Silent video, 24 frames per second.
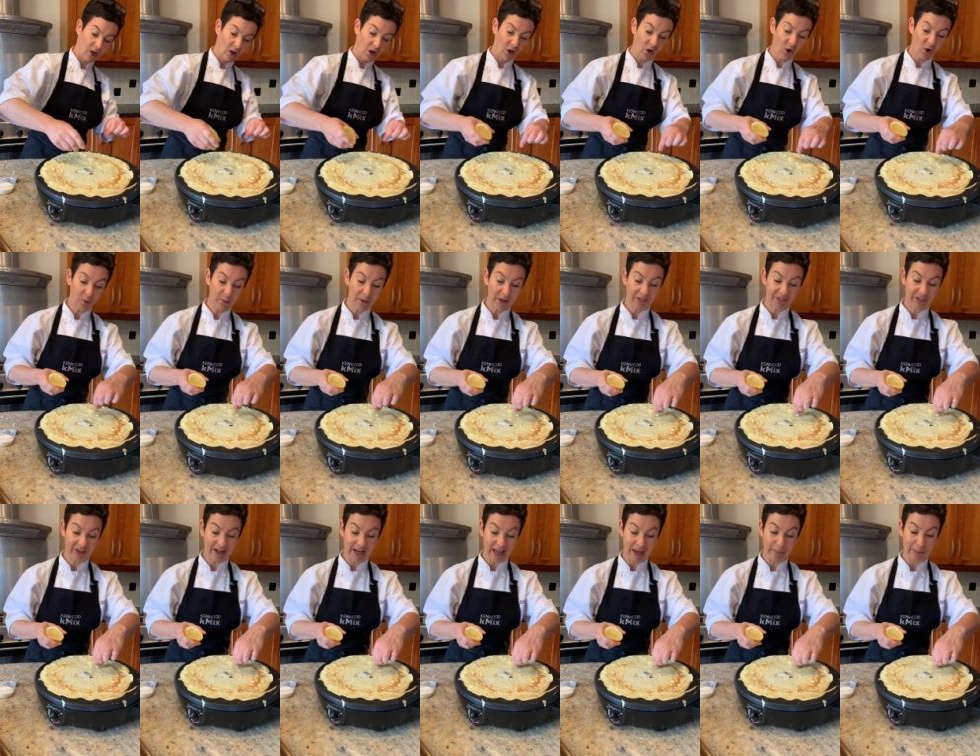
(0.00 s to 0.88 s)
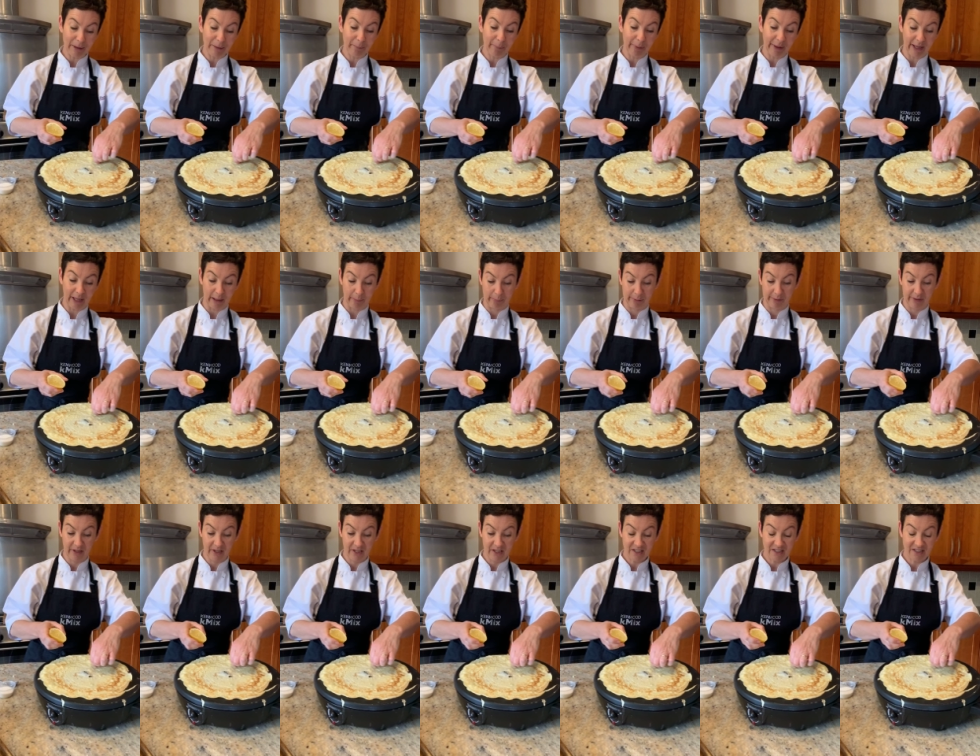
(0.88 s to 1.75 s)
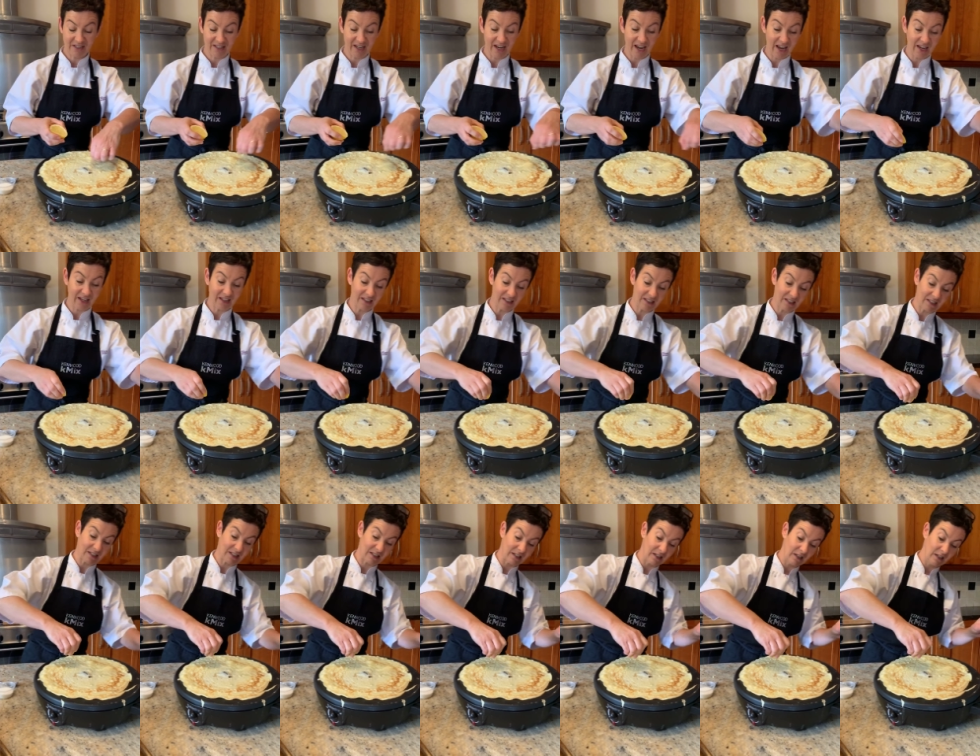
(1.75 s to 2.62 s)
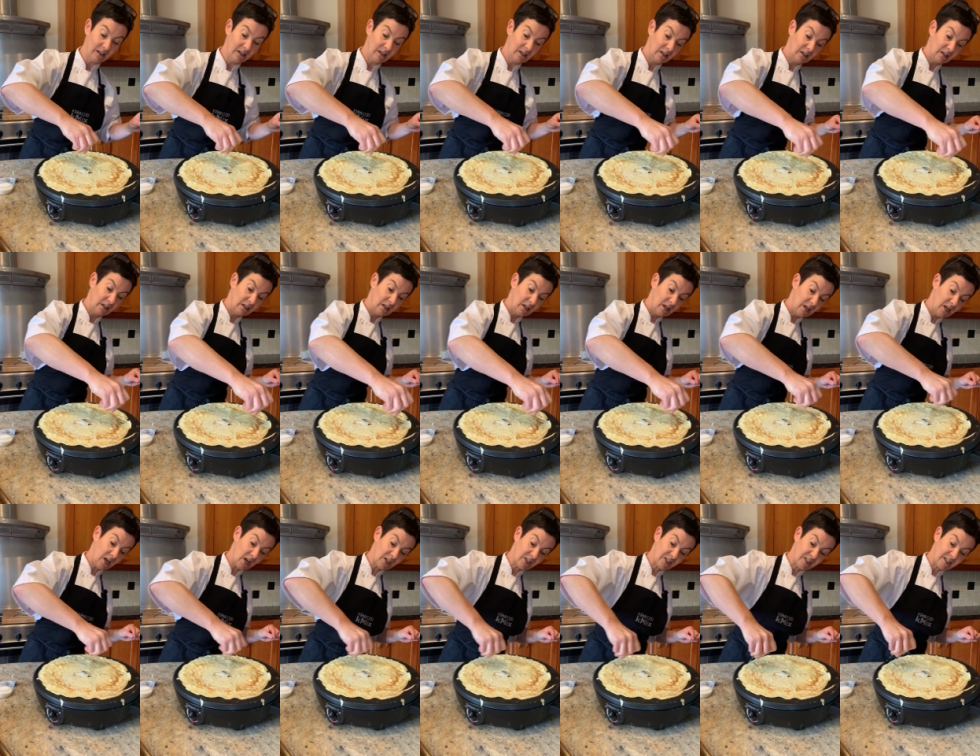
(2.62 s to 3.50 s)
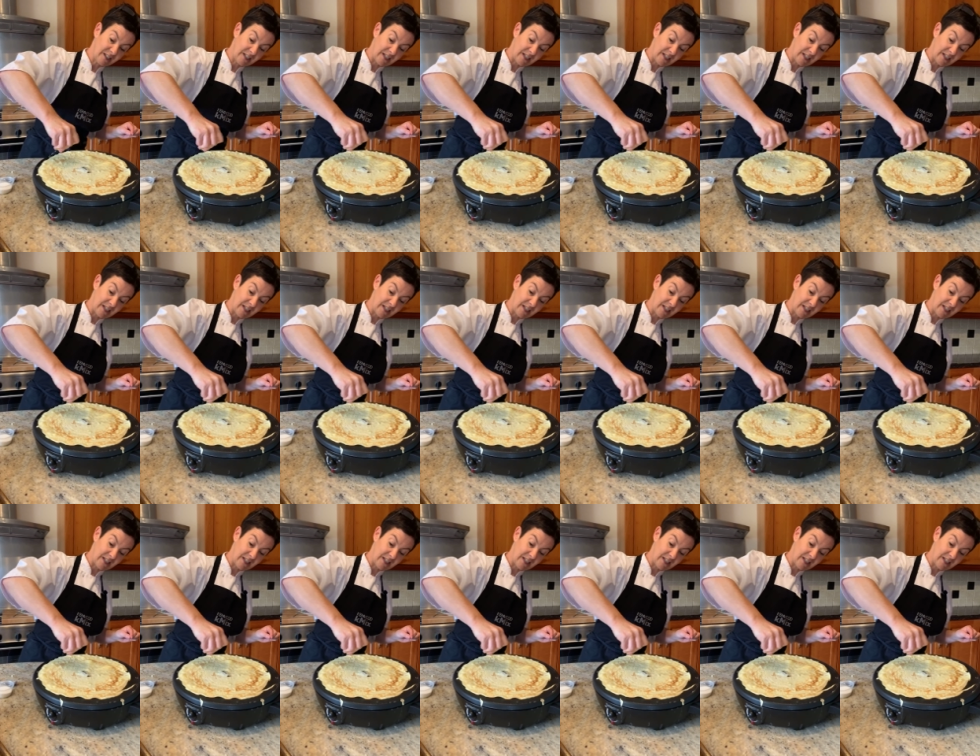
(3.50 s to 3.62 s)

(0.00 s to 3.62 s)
omit the lemon pip. Tends not to